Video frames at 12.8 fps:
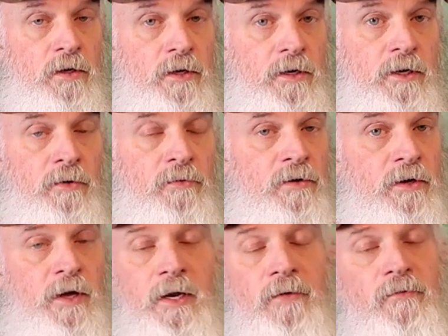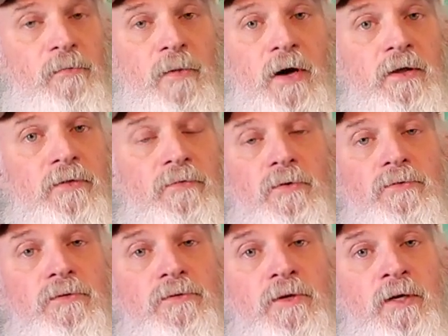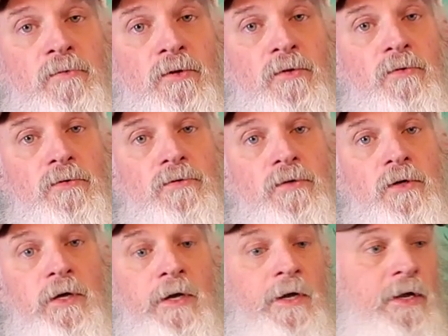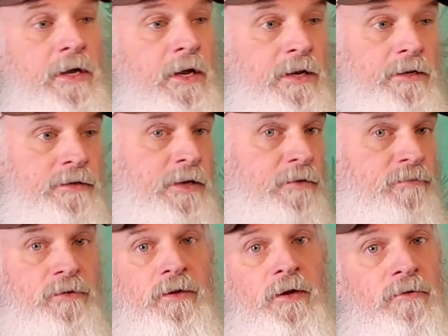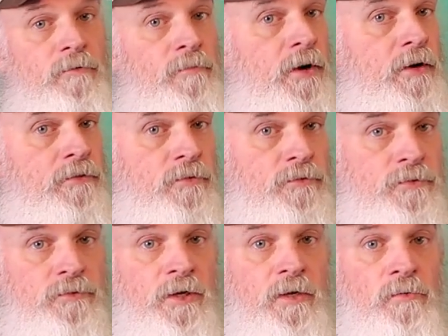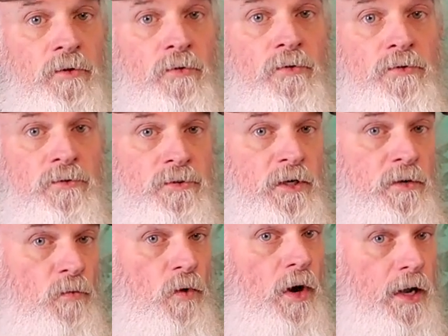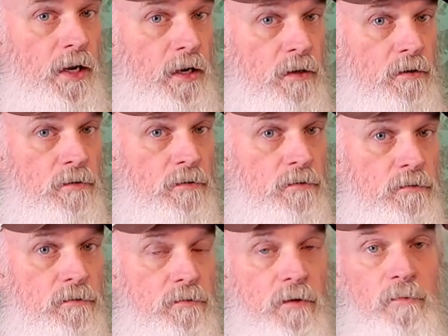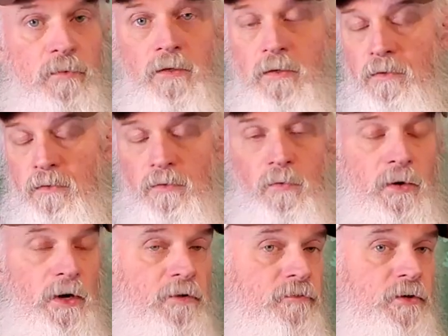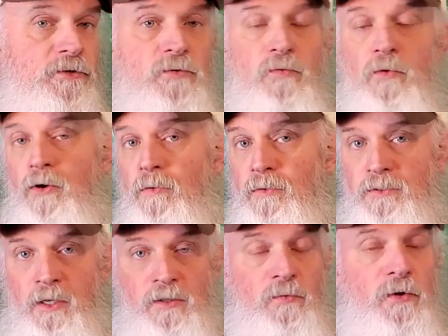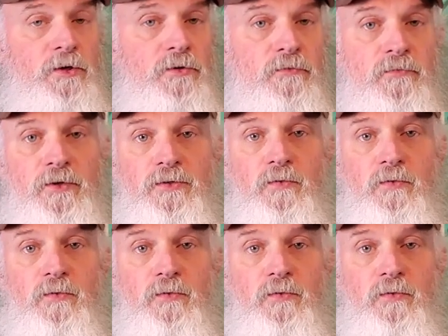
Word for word: You know, not everybody throws the same lures, and definitely not everybody throws the same lures the same way. I mean, the way I fish a worm is not the way you fish a